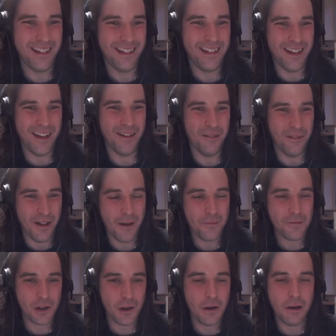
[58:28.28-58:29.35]
Yeah,
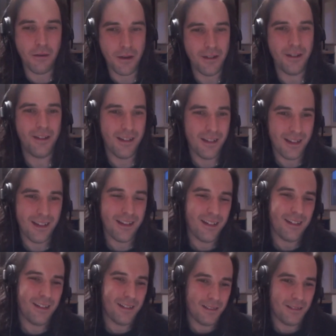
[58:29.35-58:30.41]
absolutely.
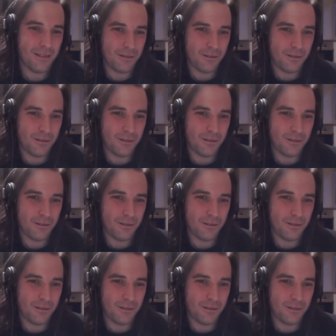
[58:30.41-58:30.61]
You fail